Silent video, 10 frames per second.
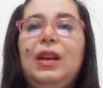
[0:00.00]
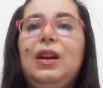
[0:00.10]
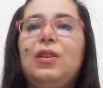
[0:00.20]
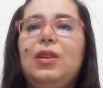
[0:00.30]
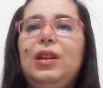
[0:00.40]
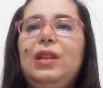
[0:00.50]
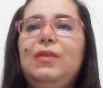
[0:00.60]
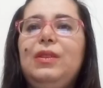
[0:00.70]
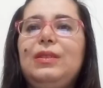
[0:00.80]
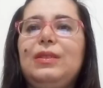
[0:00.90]

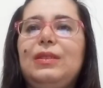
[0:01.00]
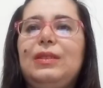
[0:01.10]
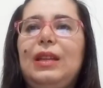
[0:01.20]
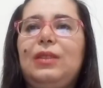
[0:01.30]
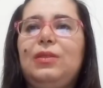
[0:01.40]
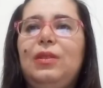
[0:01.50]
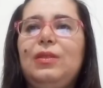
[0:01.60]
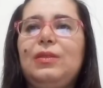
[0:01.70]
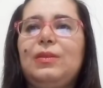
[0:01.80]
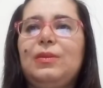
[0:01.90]
Coronaviruses that
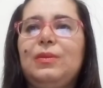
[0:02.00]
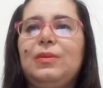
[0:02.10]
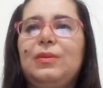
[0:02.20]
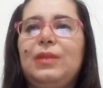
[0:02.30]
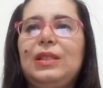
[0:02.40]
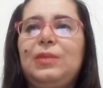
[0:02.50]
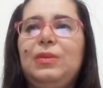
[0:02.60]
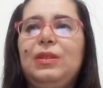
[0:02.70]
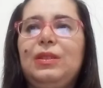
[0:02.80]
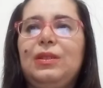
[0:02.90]
cause
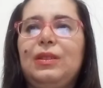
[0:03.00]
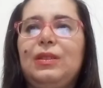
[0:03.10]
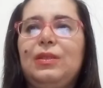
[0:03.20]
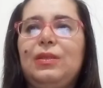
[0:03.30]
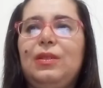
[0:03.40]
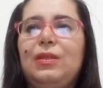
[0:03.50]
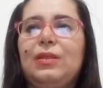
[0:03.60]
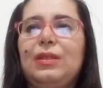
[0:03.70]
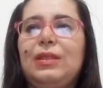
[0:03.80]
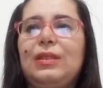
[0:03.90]
respiratory
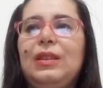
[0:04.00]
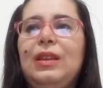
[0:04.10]
disorders